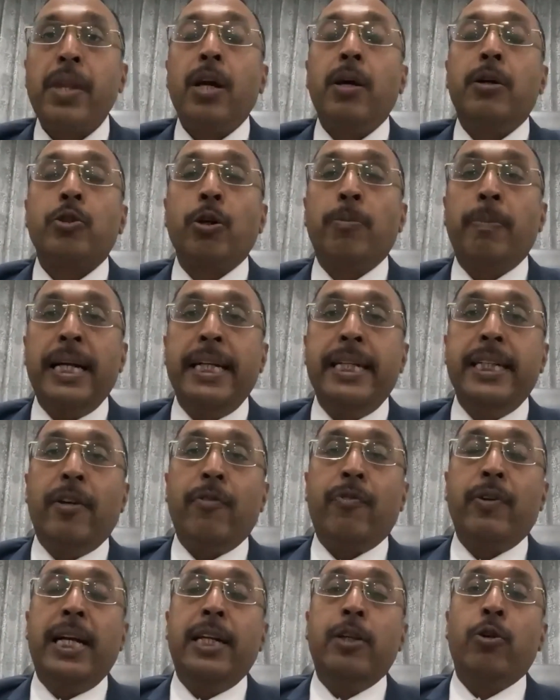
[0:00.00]
So my dear
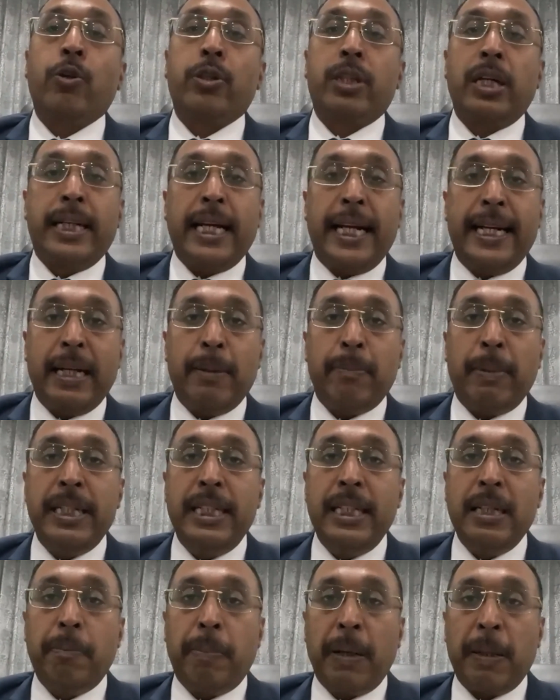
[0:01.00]
friend, or the data
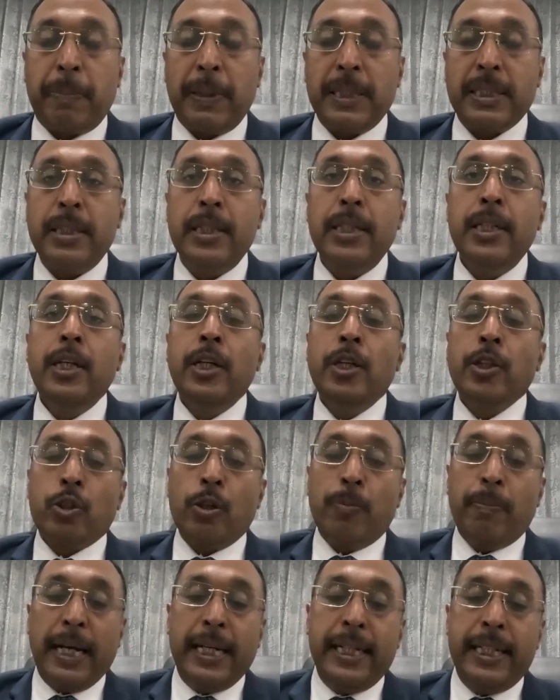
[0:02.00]
mining purpose.
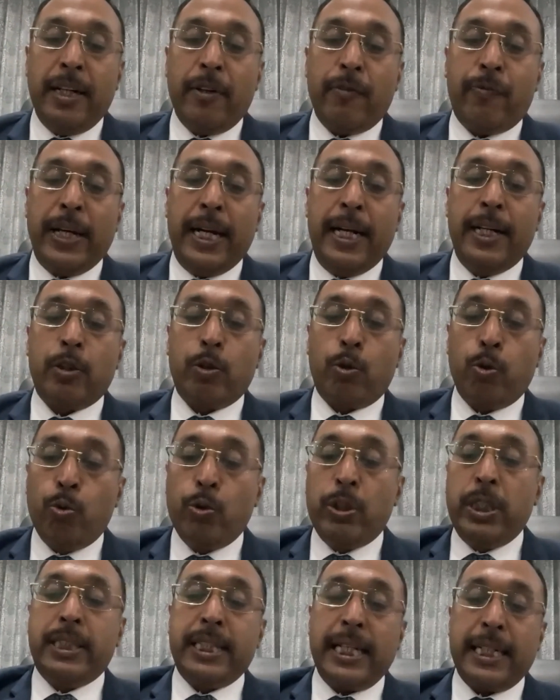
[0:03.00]
So my dear friend, through
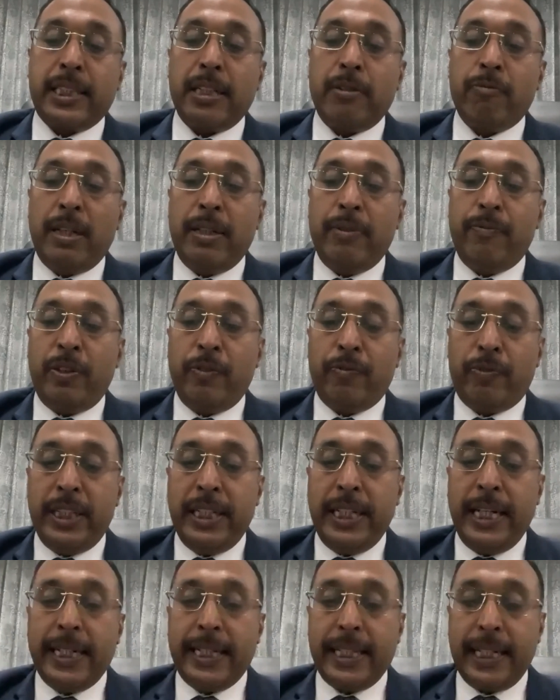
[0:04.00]
the section
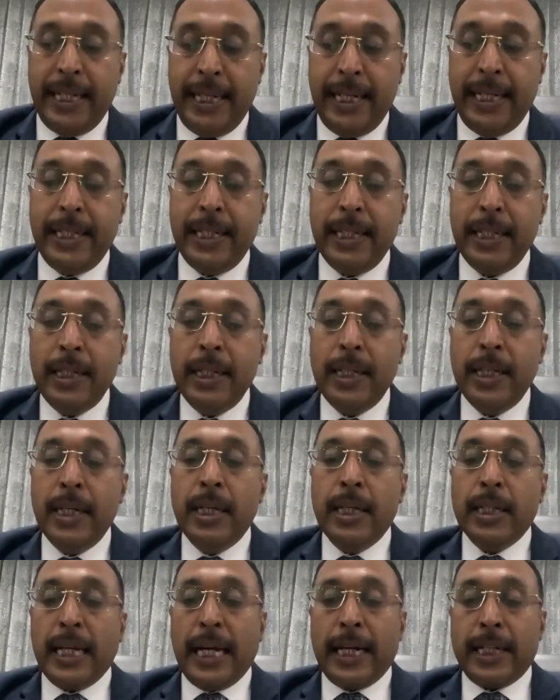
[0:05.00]
158A,
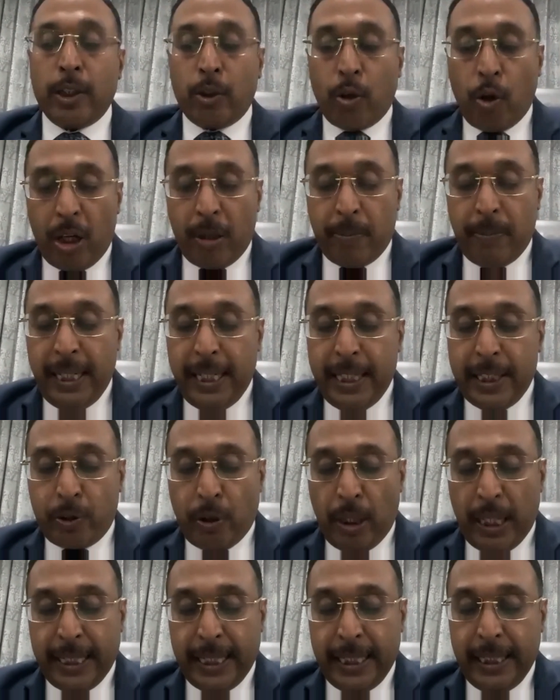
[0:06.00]
that the government is
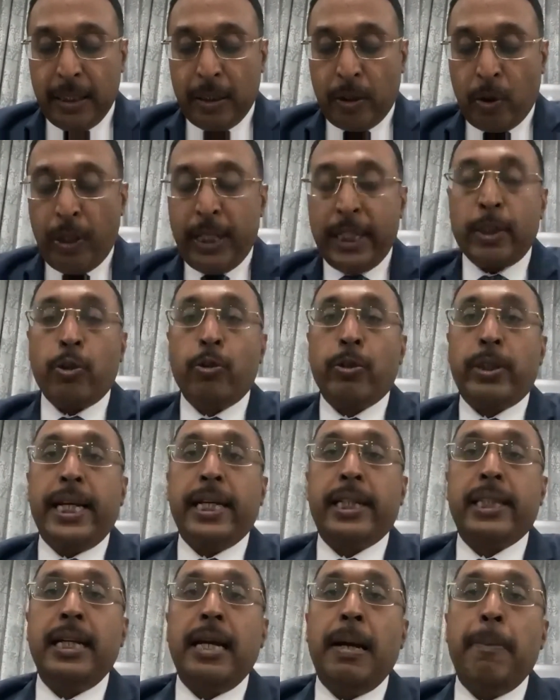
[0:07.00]
going to
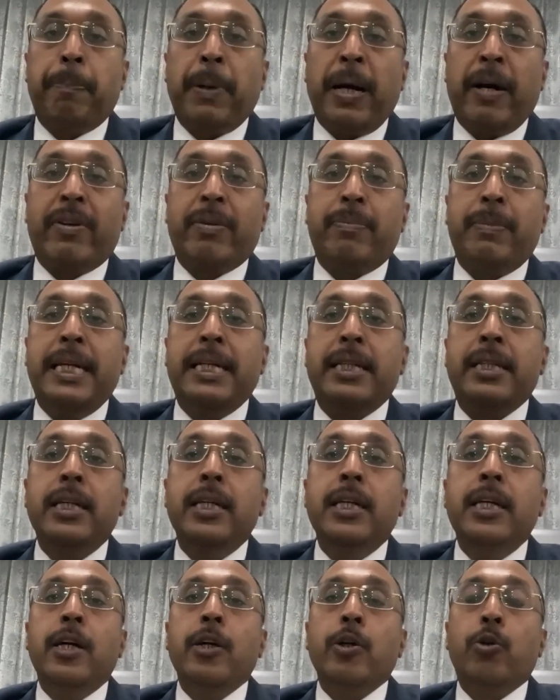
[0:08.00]
take the empowerment
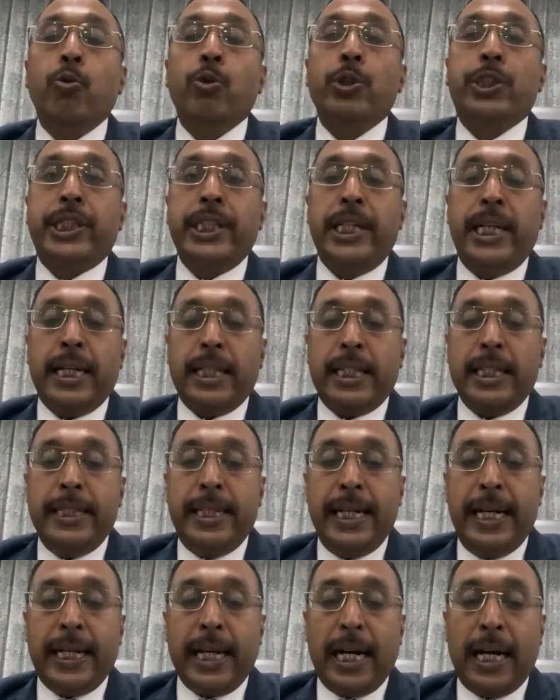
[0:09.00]
to share the
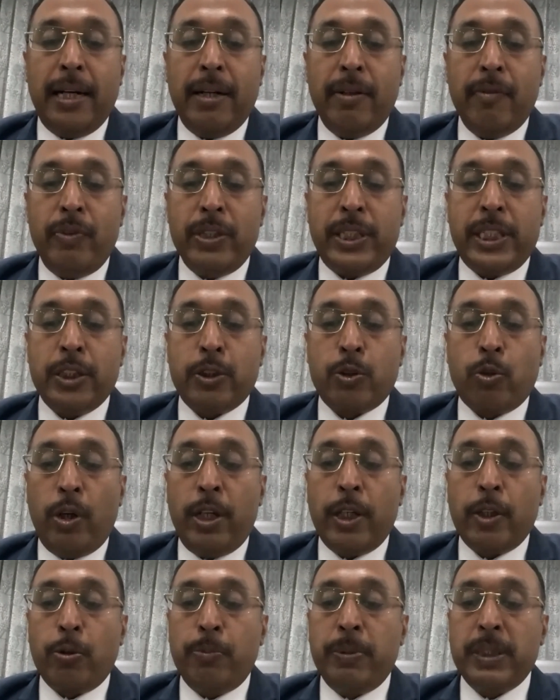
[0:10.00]
data which is
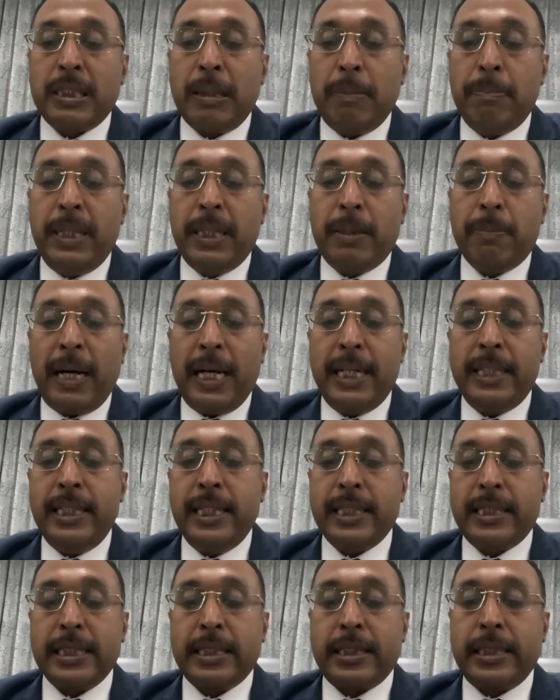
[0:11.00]
going to be submitted by the
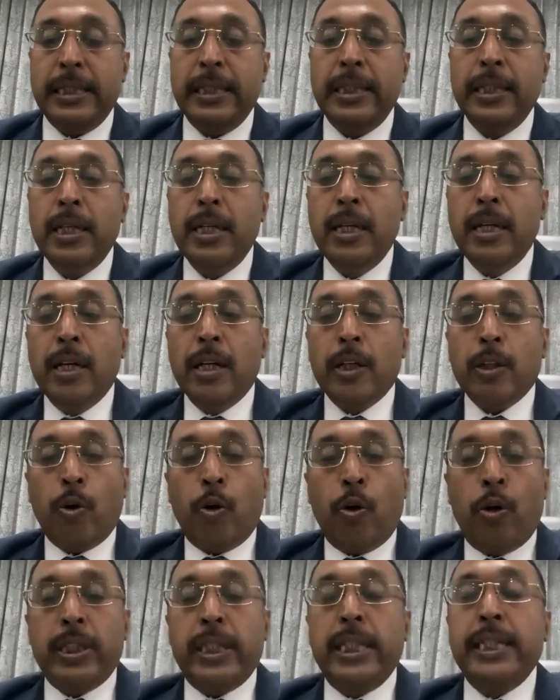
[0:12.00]
SSC
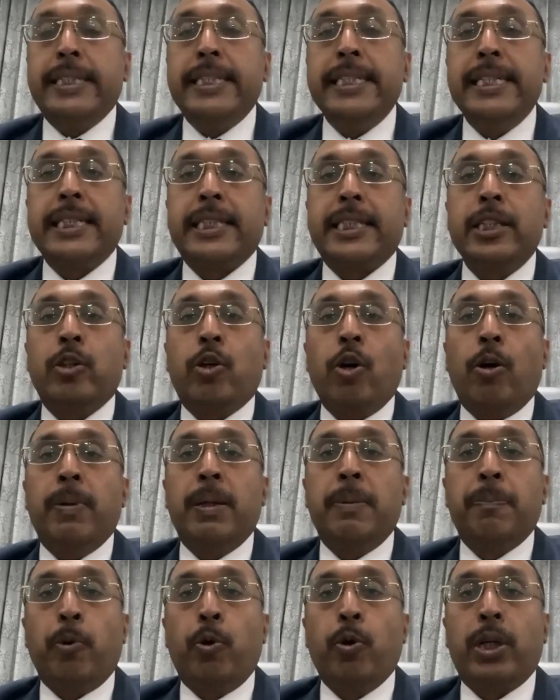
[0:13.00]
on the GST
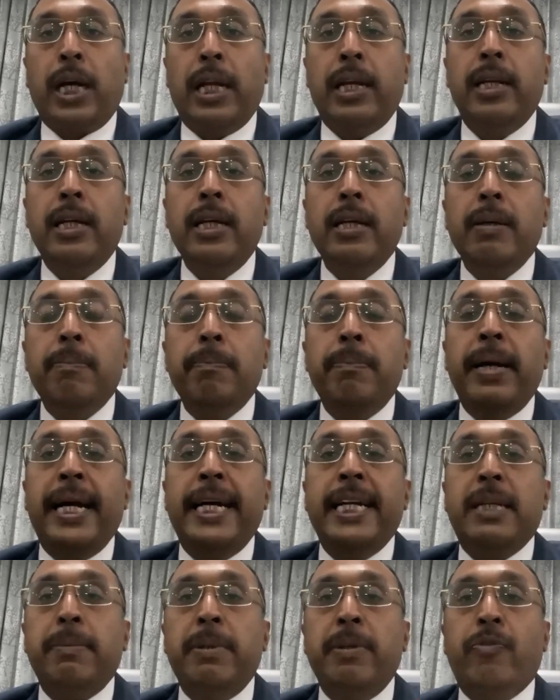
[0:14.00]
common portal,
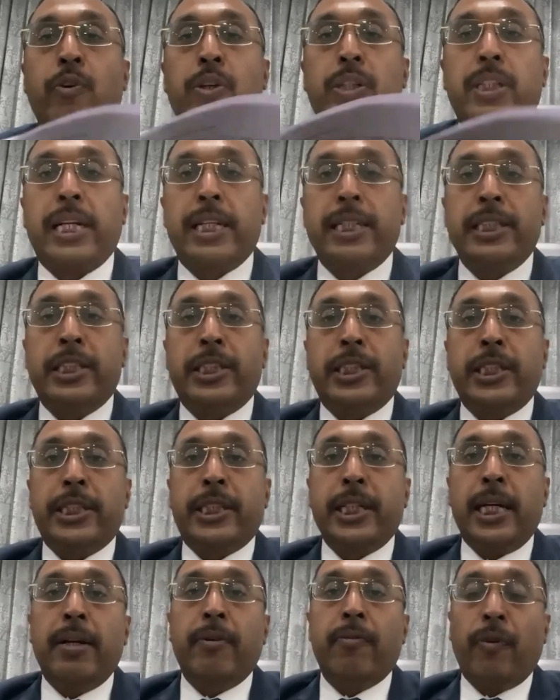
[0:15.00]
may it be for the
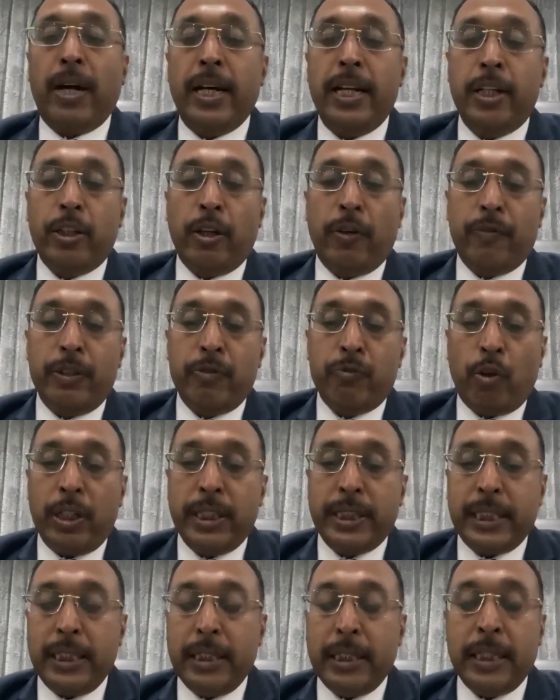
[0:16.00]
registration, filing of
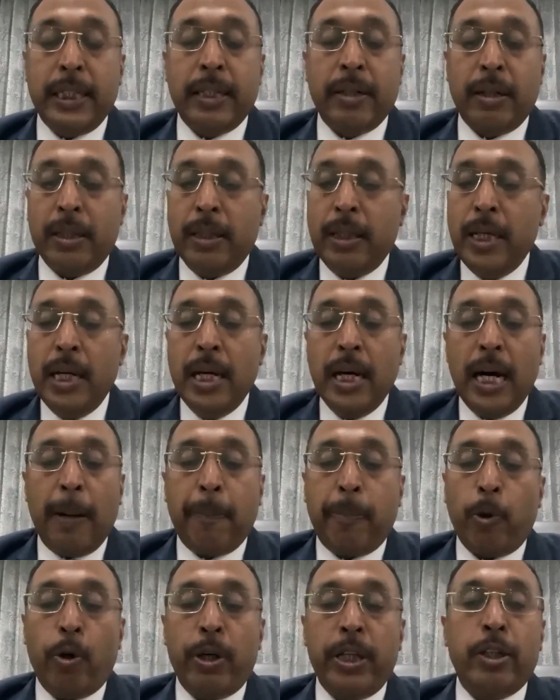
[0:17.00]
invoices,
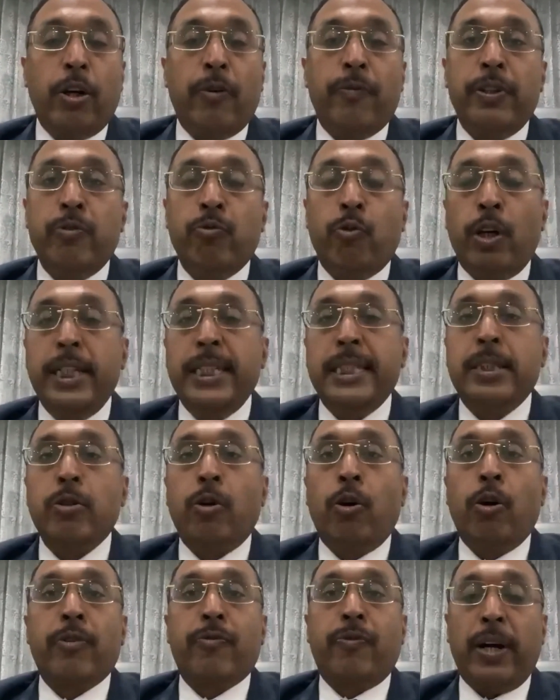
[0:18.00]
uploading of invoice
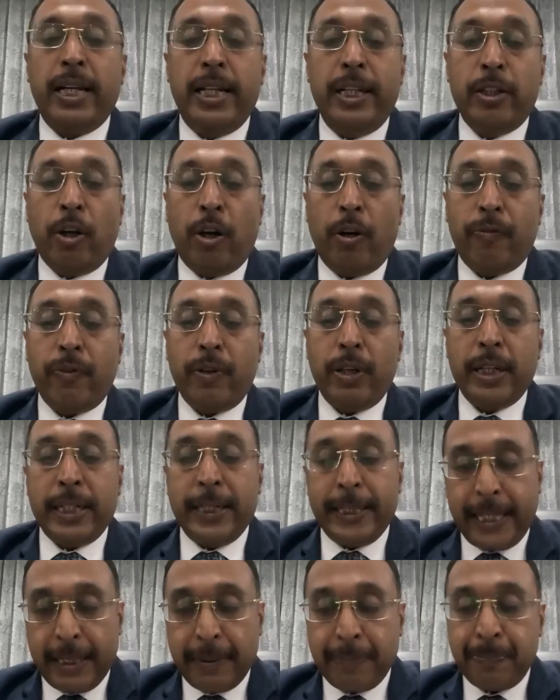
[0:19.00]
or filing of
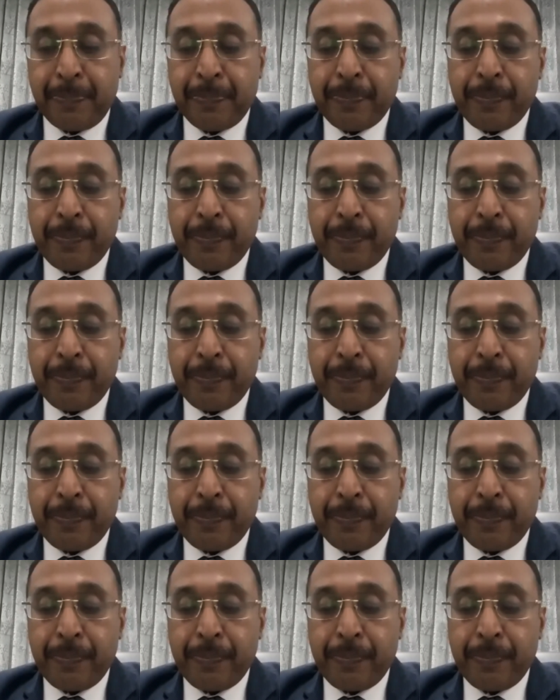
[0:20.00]
return.